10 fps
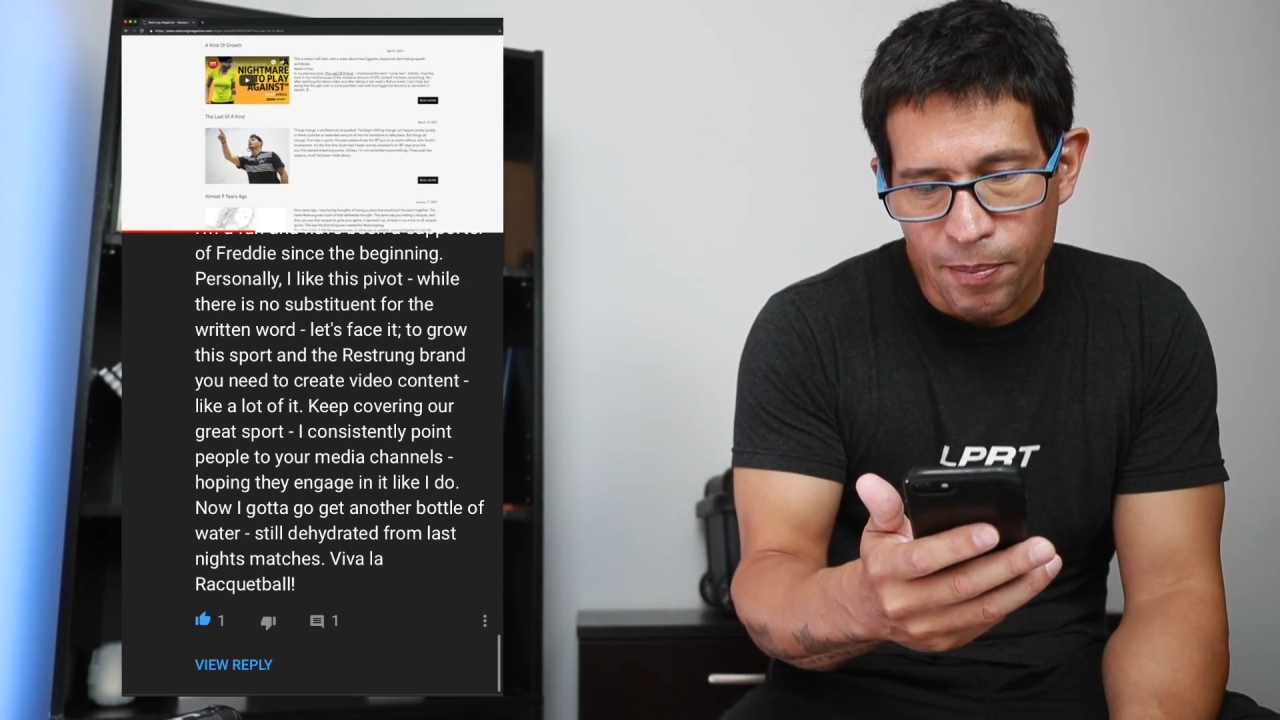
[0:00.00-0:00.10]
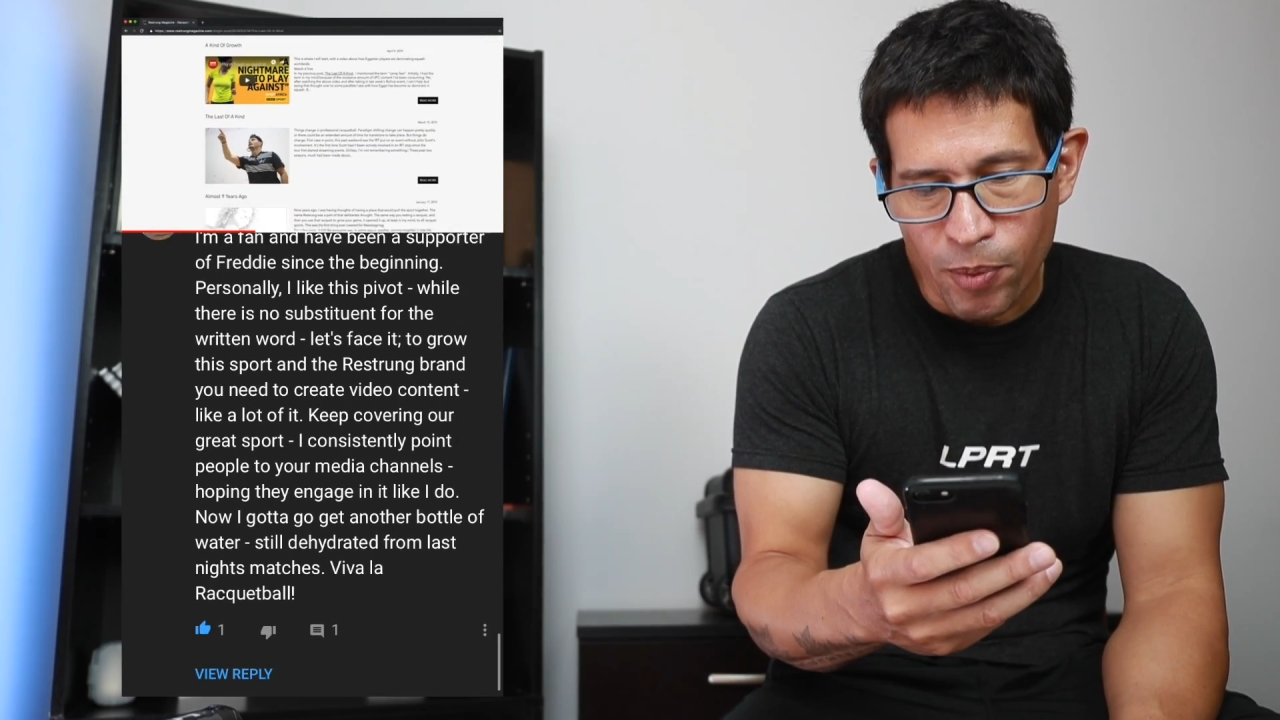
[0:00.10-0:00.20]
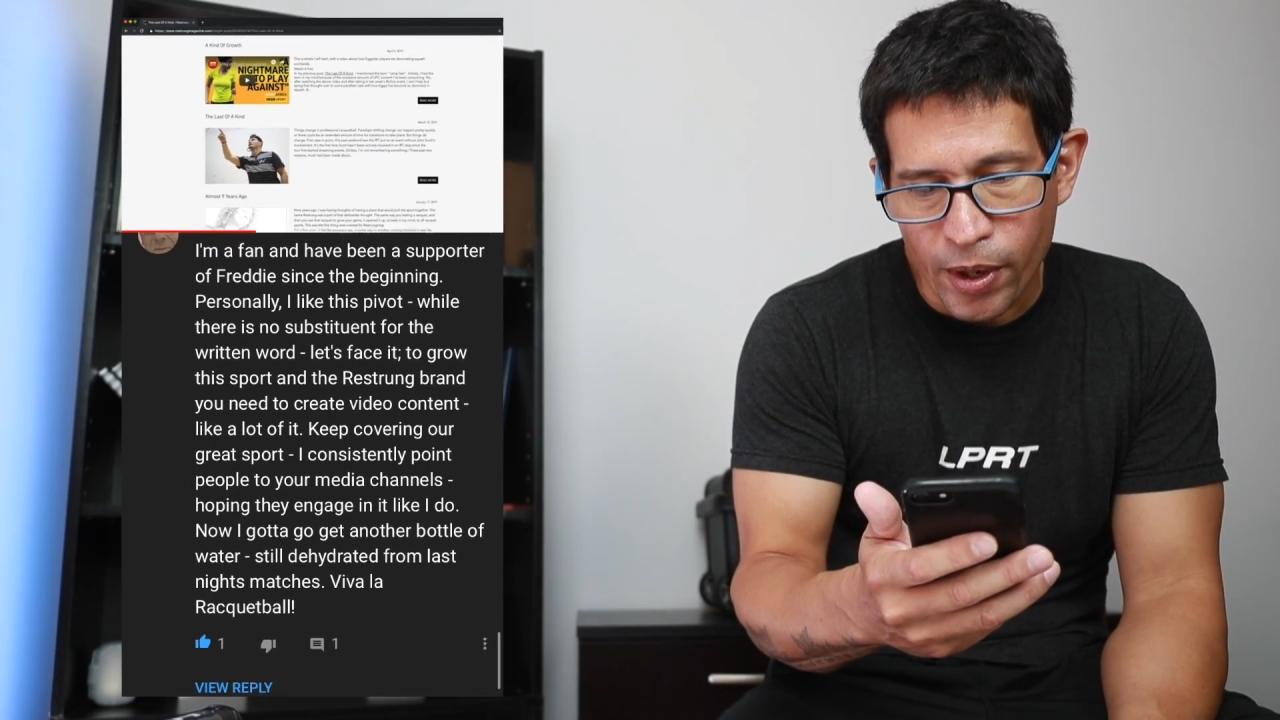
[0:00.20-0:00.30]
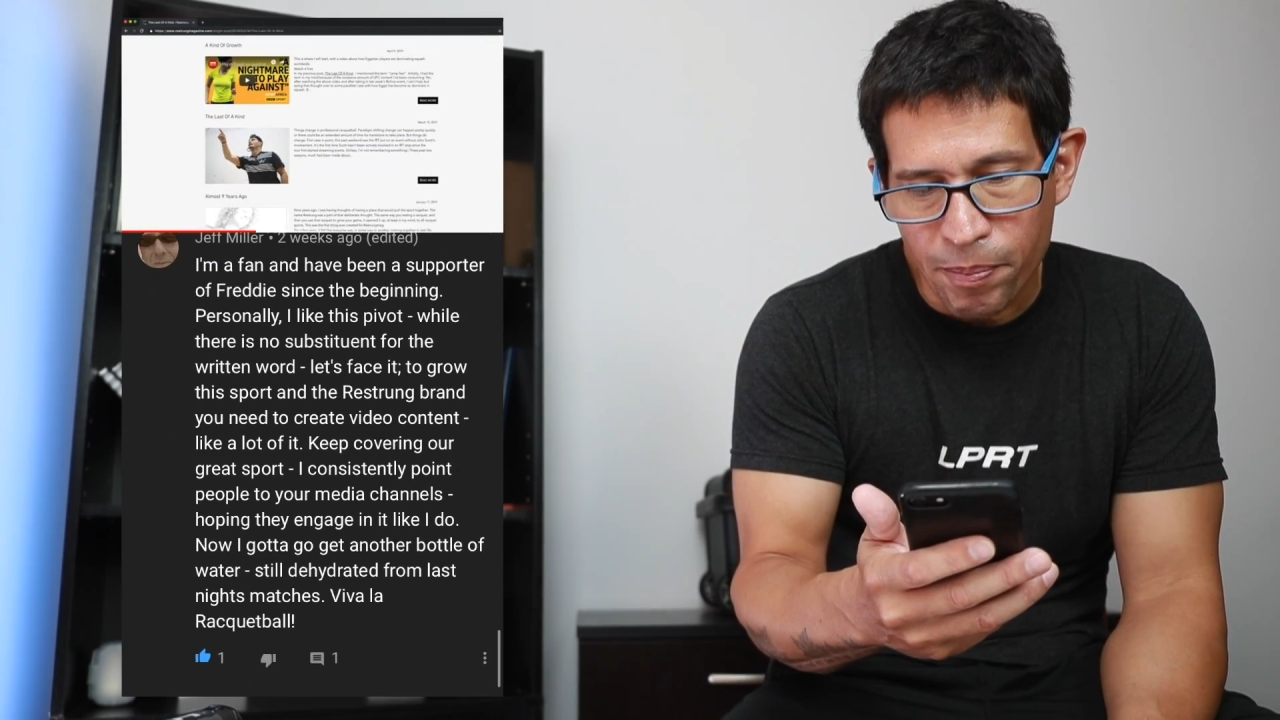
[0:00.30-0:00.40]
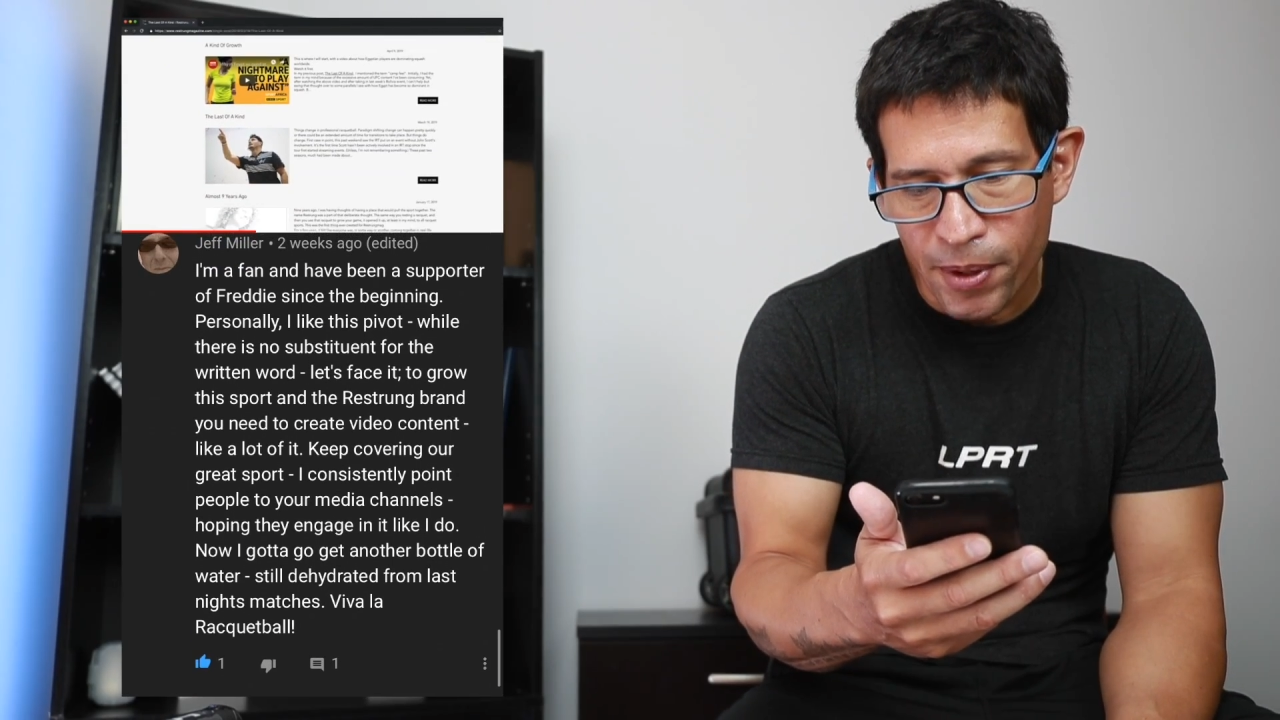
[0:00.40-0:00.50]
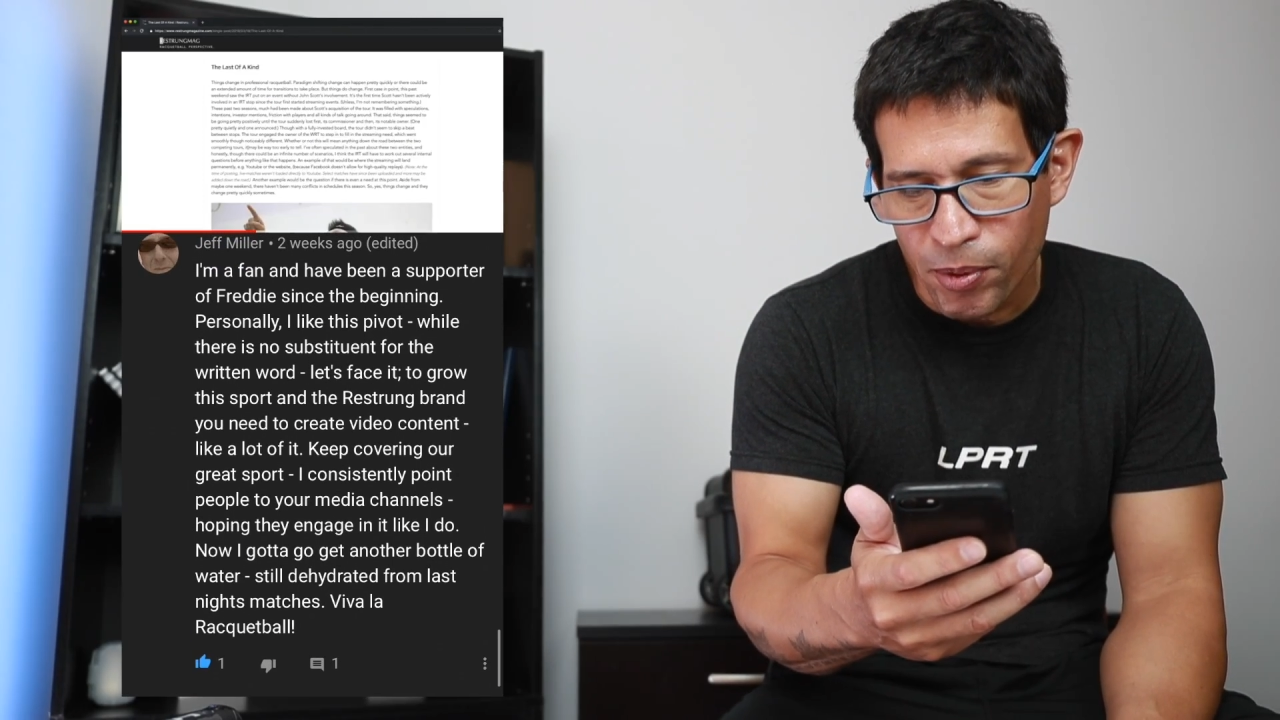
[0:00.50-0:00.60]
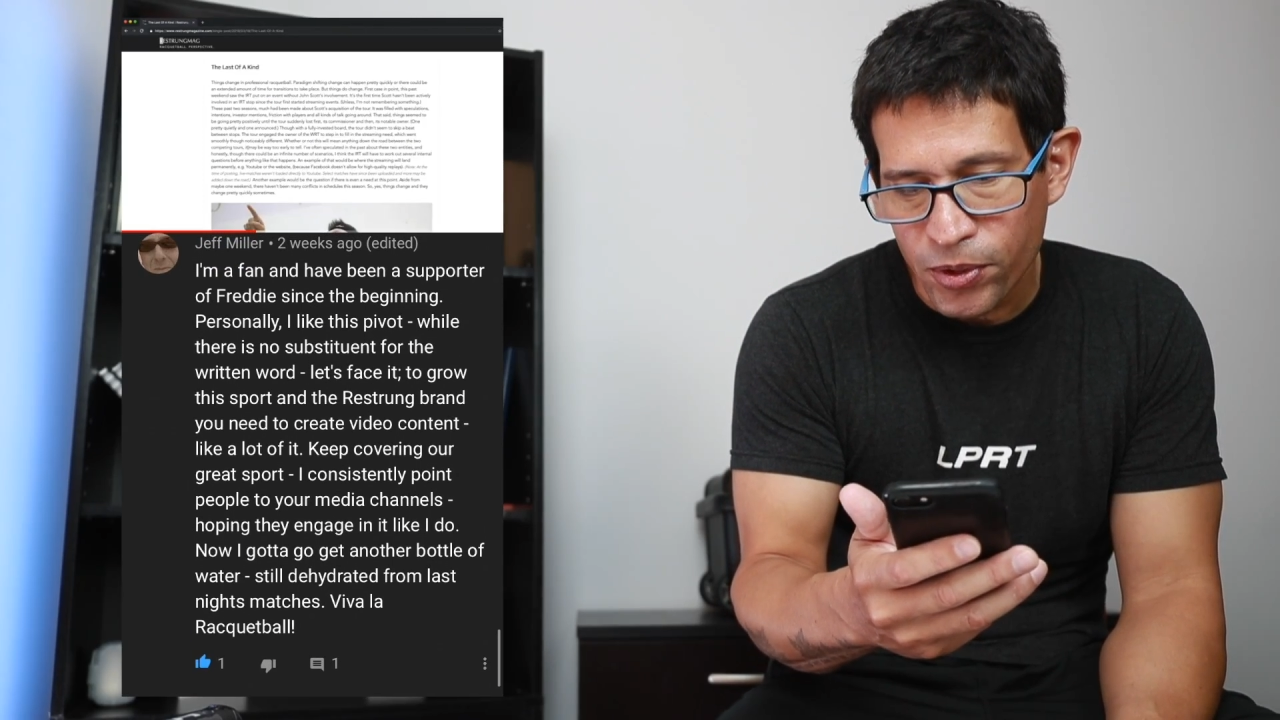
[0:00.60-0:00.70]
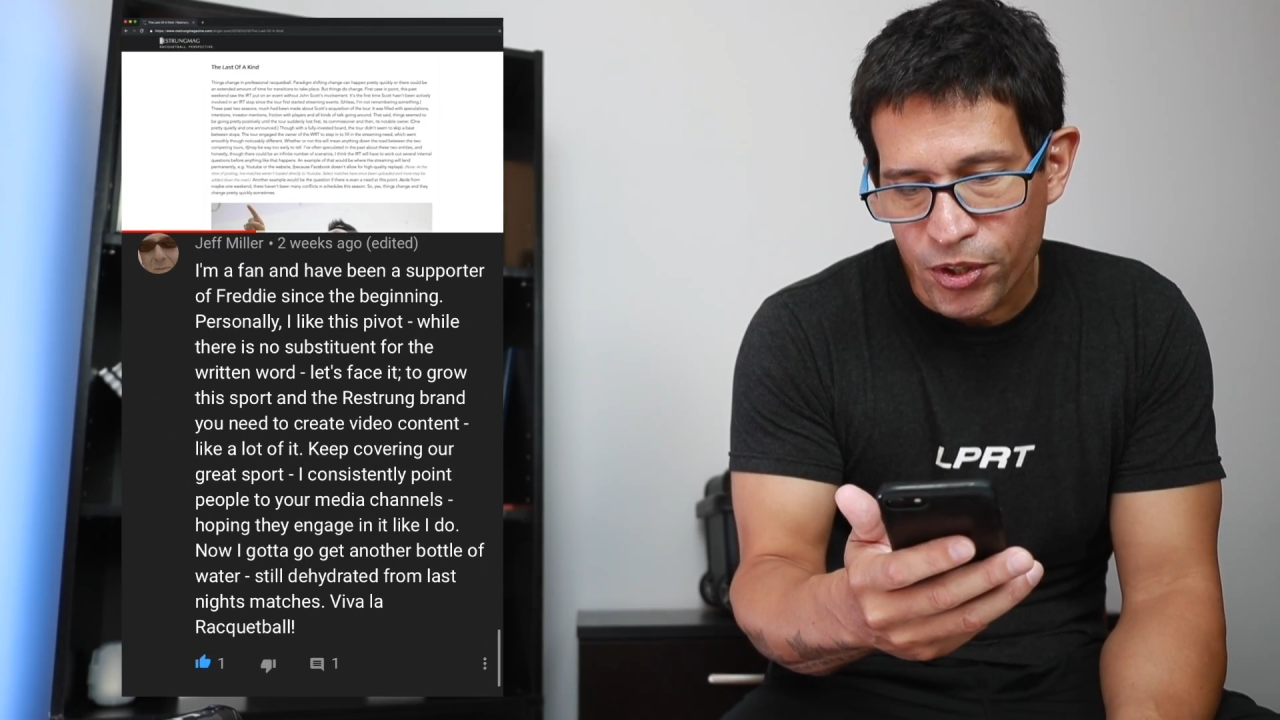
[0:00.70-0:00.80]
point people